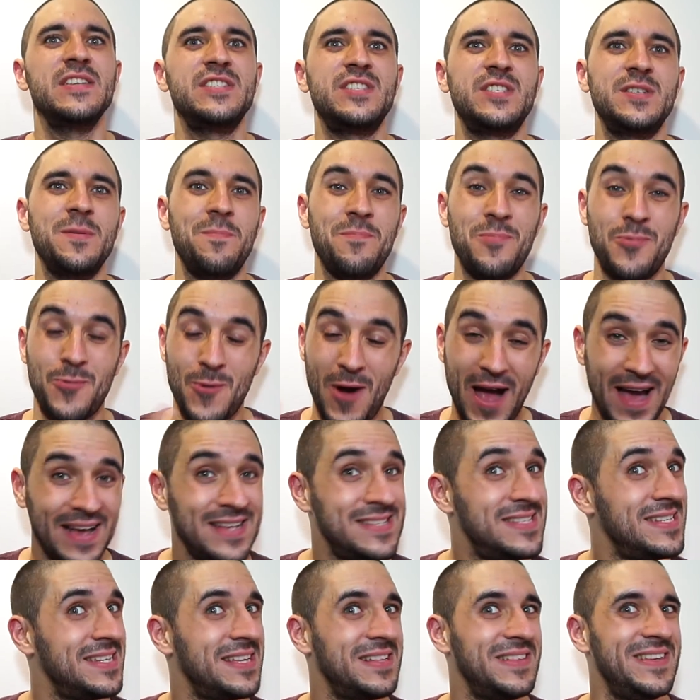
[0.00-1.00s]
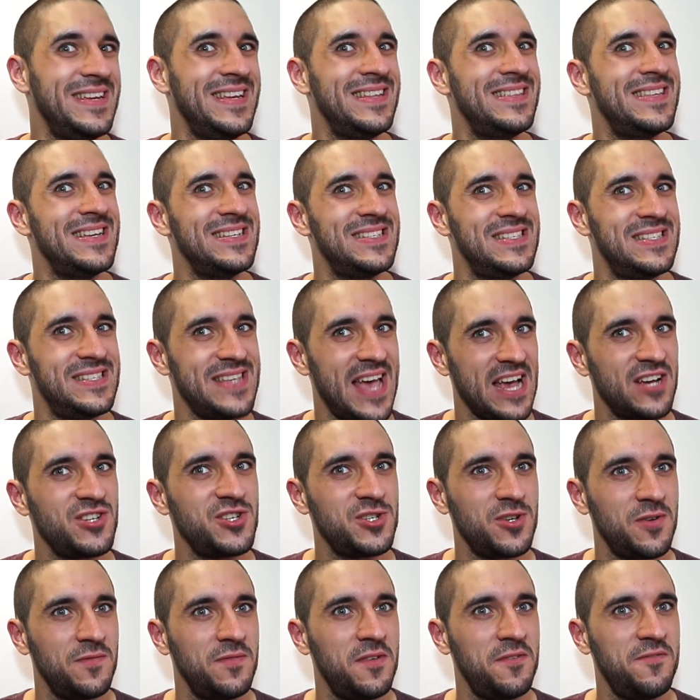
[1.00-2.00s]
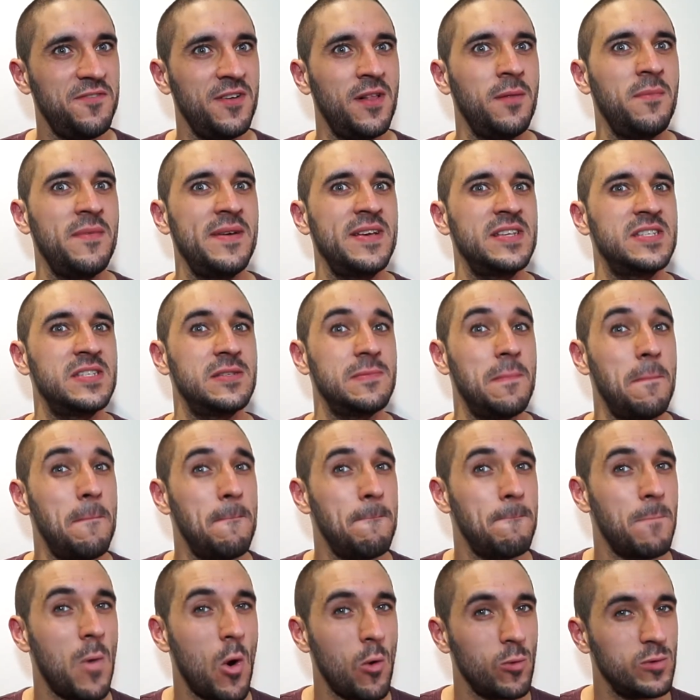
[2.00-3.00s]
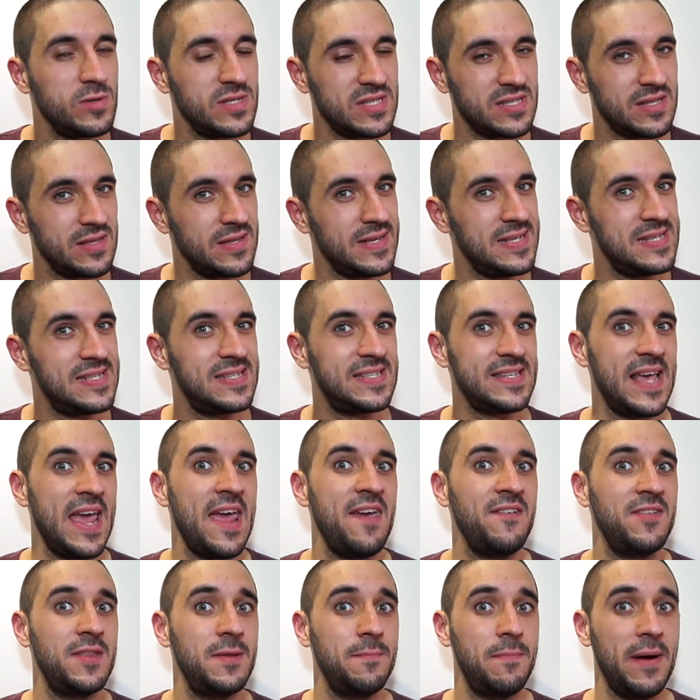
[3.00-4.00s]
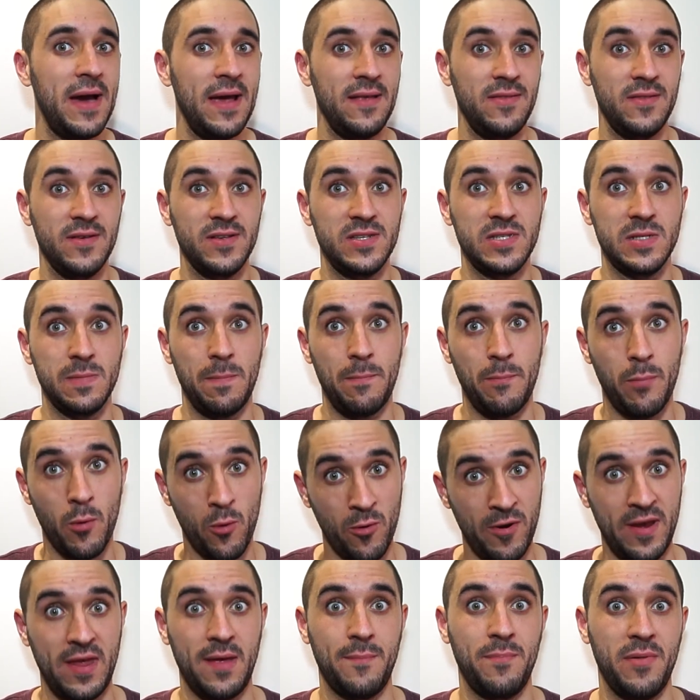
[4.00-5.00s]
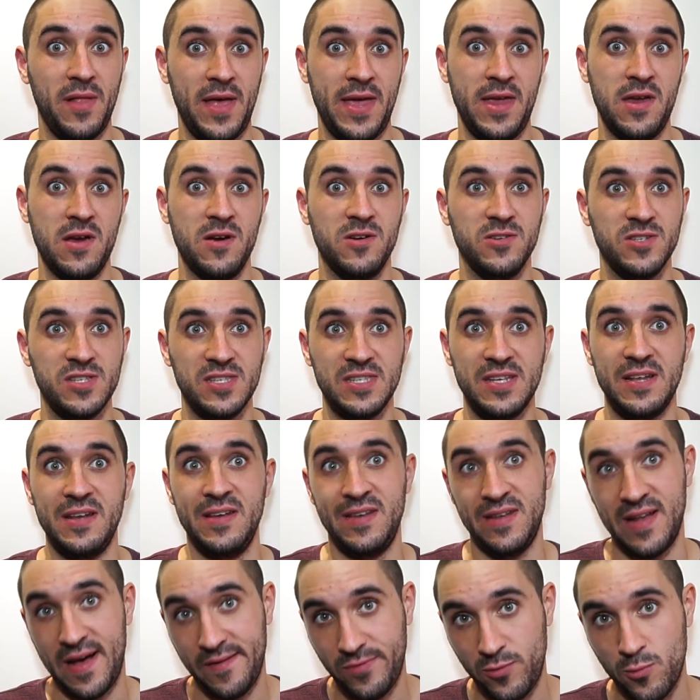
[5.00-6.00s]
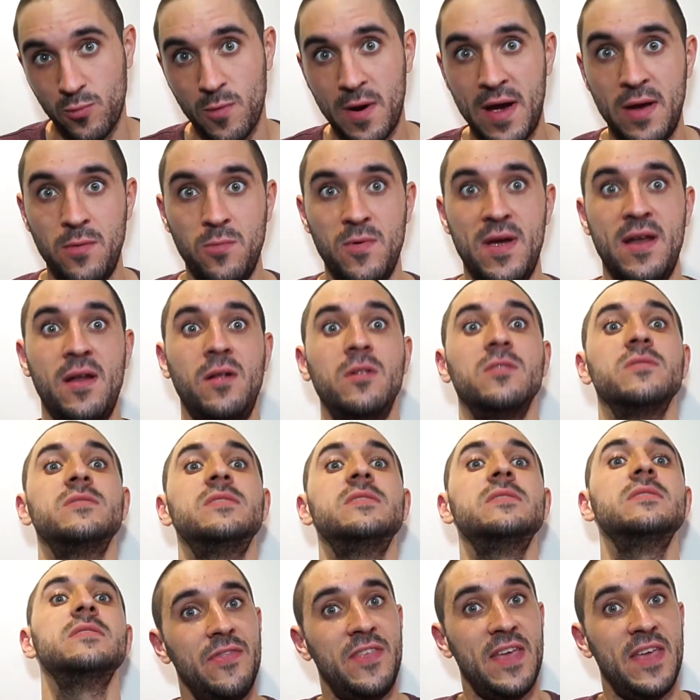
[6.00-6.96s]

Surprisingly, this section of the film is mostly saved by the supporting players, not Ryan Reynolds.